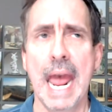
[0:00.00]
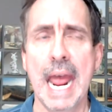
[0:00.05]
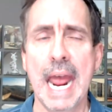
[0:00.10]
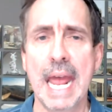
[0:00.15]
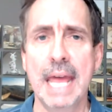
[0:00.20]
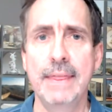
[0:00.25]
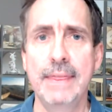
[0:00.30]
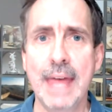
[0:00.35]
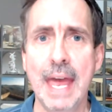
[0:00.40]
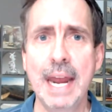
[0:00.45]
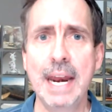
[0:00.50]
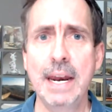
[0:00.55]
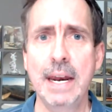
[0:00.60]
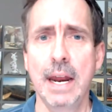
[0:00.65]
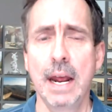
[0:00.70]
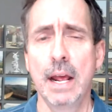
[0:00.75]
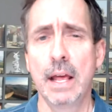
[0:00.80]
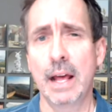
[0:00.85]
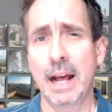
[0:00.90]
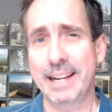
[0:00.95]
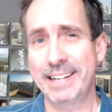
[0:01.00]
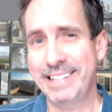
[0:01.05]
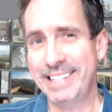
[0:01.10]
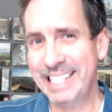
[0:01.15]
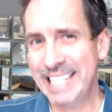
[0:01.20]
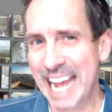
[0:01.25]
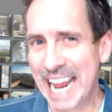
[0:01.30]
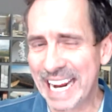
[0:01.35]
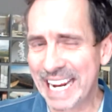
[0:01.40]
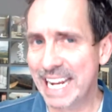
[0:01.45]
And then a
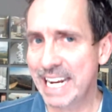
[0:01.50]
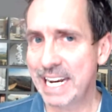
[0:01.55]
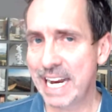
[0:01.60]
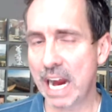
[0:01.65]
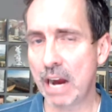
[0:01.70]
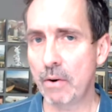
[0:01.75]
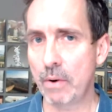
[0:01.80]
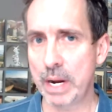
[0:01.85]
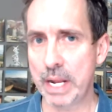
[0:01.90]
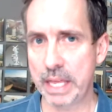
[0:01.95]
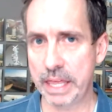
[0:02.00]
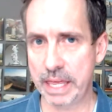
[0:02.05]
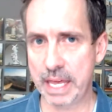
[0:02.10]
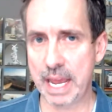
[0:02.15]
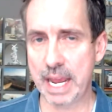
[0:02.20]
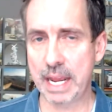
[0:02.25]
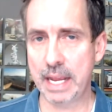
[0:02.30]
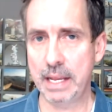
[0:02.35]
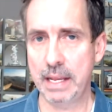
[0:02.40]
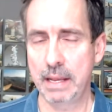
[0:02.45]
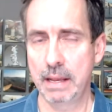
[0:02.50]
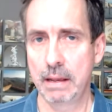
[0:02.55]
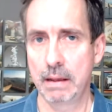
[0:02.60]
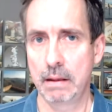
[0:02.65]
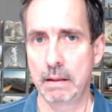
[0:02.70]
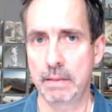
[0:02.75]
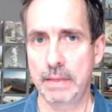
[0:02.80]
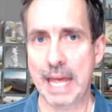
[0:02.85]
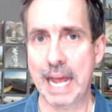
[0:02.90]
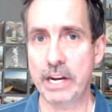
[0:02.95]
secondary thing
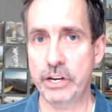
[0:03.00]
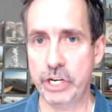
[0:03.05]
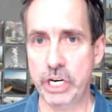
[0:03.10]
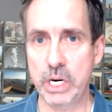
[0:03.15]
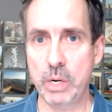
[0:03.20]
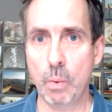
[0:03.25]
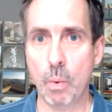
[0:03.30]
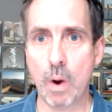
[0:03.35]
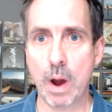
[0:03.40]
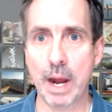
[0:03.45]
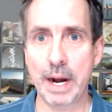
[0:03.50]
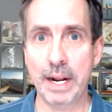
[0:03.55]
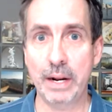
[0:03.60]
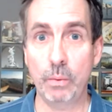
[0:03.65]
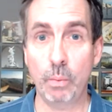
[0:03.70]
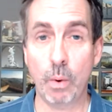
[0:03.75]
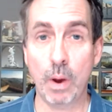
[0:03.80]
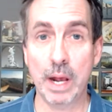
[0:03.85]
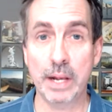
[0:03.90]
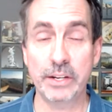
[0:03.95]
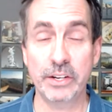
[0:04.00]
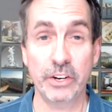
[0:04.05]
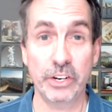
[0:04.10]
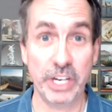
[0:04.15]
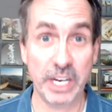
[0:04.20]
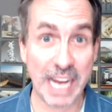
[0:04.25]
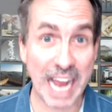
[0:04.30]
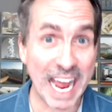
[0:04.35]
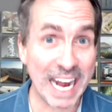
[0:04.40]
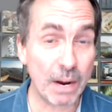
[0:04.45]
that she wanted was
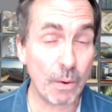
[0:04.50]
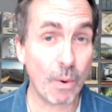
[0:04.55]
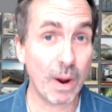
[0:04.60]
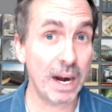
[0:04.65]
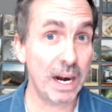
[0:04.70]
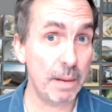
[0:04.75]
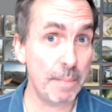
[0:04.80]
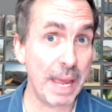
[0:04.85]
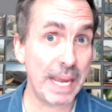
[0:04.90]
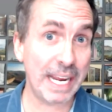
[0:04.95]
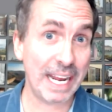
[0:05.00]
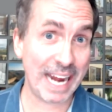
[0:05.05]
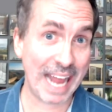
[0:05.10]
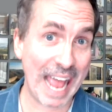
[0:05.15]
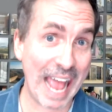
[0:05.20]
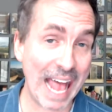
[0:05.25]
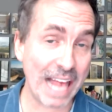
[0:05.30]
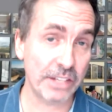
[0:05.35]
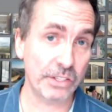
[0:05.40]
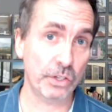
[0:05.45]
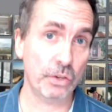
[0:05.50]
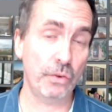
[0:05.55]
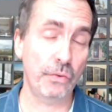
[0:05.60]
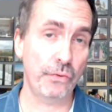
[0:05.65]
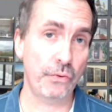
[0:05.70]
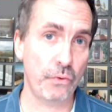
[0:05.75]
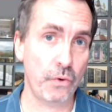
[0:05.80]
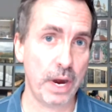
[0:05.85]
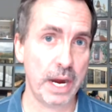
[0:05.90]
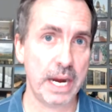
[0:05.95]
she kind of wanted to make it
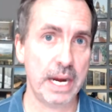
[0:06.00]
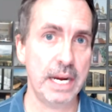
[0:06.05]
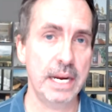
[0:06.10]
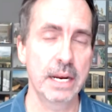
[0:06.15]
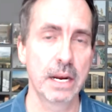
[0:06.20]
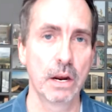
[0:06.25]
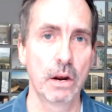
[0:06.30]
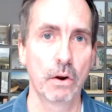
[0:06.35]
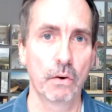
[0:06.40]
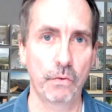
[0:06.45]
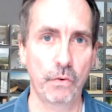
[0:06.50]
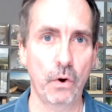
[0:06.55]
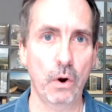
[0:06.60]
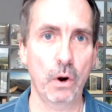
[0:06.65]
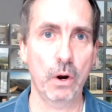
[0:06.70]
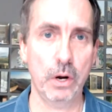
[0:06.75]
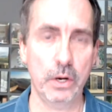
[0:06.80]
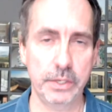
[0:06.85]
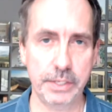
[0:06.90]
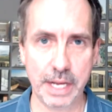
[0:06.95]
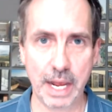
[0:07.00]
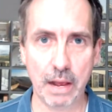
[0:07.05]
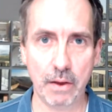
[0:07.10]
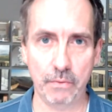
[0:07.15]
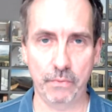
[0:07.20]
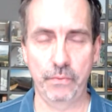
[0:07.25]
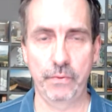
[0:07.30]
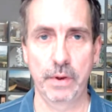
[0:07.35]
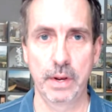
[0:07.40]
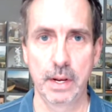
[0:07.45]
hassle-free for
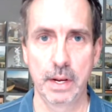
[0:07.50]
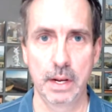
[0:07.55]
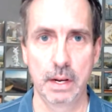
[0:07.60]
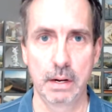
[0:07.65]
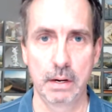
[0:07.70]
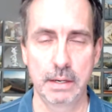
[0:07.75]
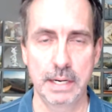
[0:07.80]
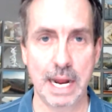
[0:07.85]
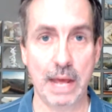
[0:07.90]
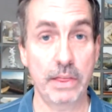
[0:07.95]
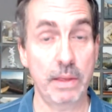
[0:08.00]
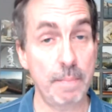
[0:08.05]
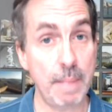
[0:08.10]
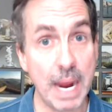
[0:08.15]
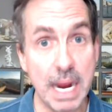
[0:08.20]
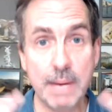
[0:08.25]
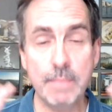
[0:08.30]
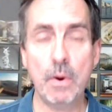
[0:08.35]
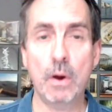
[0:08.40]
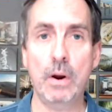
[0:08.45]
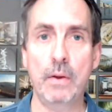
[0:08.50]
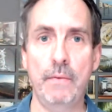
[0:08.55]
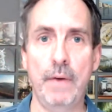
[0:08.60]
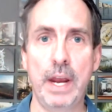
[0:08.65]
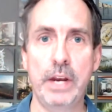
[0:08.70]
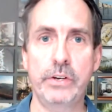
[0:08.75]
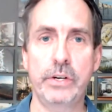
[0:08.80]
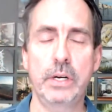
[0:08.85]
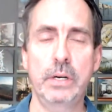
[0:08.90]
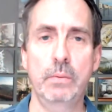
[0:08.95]
herself. Now, the main
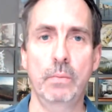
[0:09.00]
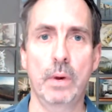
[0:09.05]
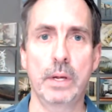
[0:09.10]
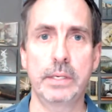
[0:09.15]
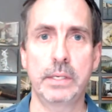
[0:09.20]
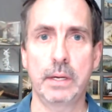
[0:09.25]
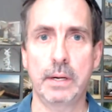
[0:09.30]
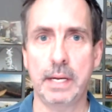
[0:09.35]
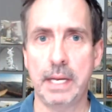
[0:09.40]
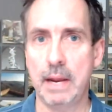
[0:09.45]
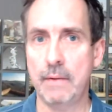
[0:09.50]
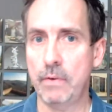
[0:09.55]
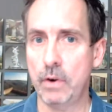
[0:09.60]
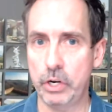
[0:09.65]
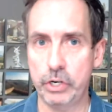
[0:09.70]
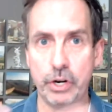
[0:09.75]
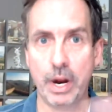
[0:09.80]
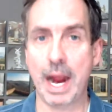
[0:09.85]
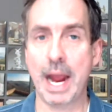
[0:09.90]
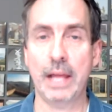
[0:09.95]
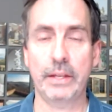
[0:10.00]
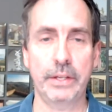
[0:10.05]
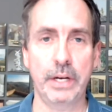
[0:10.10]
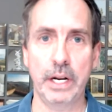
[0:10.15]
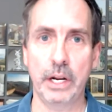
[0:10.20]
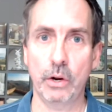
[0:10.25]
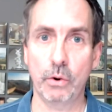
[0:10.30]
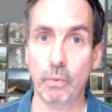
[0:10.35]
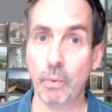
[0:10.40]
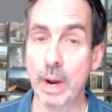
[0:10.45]
motivation was to give her child an
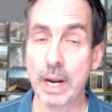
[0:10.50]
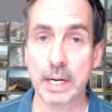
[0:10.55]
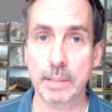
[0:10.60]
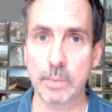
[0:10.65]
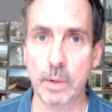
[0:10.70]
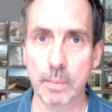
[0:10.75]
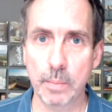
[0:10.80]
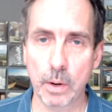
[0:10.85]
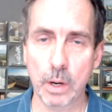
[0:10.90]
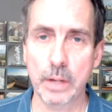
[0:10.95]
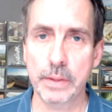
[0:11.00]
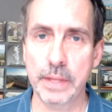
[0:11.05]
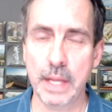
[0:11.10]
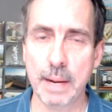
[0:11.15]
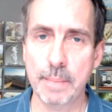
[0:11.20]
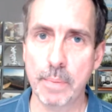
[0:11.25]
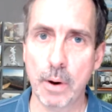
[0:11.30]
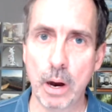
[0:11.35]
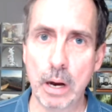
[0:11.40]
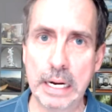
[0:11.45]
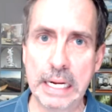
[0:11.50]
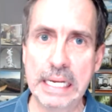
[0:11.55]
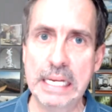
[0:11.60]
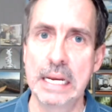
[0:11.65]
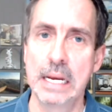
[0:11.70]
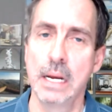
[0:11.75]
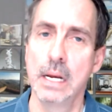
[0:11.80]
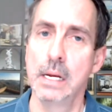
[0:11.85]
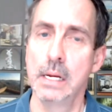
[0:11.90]
incredible birthday party,